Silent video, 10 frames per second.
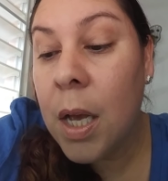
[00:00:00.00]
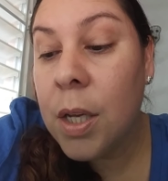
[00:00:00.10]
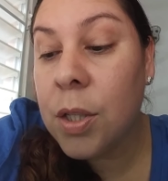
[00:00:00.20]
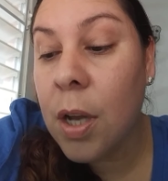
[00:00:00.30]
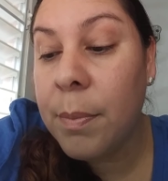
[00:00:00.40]

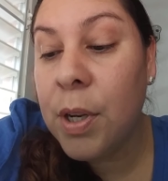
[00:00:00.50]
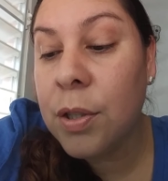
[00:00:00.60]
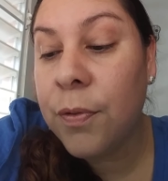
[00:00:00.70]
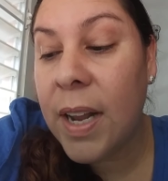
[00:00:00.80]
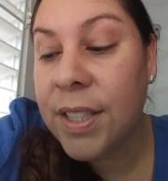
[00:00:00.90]
Some
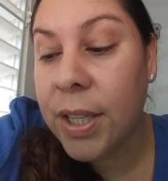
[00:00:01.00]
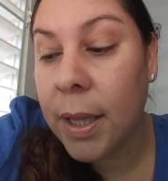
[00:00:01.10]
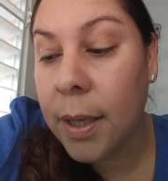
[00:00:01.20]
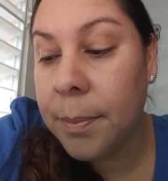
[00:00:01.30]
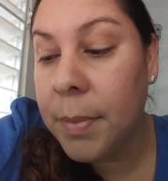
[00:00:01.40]
use
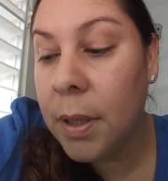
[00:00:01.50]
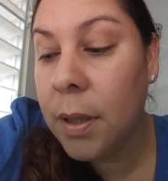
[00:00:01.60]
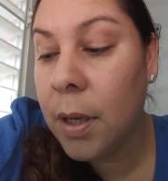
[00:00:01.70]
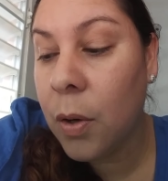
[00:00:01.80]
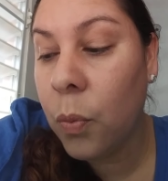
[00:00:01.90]
flagellum,
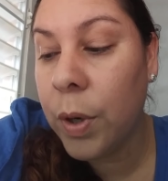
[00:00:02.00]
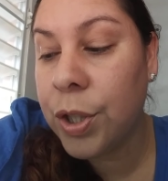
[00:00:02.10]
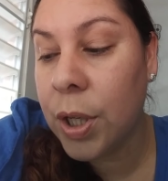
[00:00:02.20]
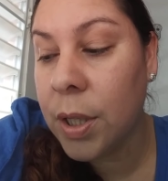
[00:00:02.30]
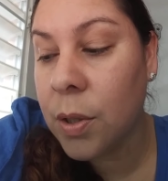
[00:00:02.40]

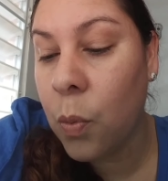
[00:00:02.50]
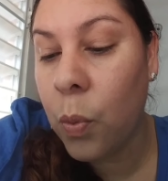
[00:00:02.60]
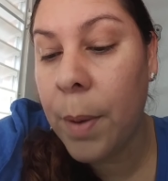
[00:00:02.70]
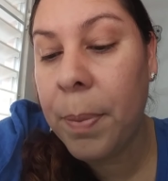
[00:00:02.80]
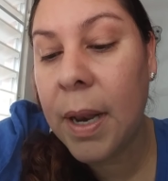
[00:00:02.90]
which is a
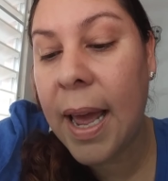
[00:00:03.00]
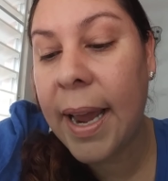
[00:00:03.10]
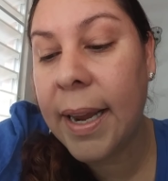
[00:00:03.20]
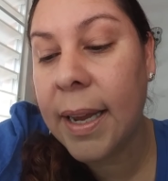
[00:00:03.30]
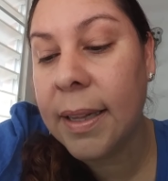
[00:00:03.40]

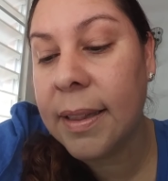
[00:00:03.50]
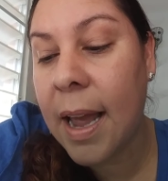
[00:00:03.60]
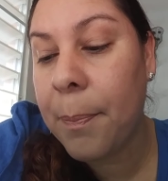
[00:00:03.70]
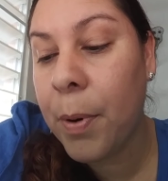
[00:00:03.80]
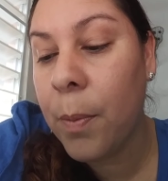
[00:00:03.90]
whip-like
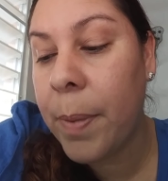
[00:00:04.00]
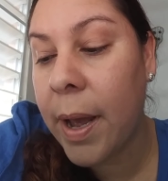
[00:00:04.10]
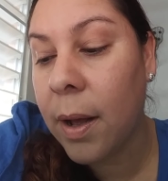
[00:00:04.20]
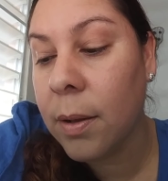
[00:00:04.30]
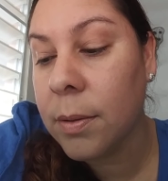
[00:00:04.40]
that
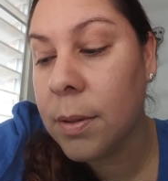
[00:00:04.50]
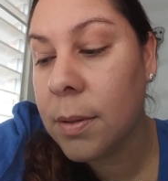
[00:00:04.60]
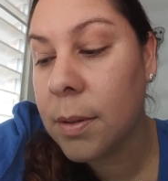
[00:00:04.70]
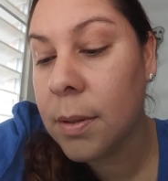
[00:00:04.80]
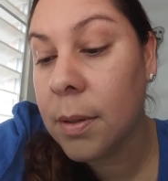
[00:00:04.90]

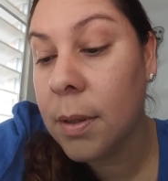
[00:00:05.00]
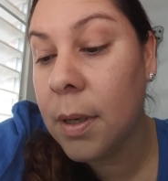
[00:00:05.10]
propels.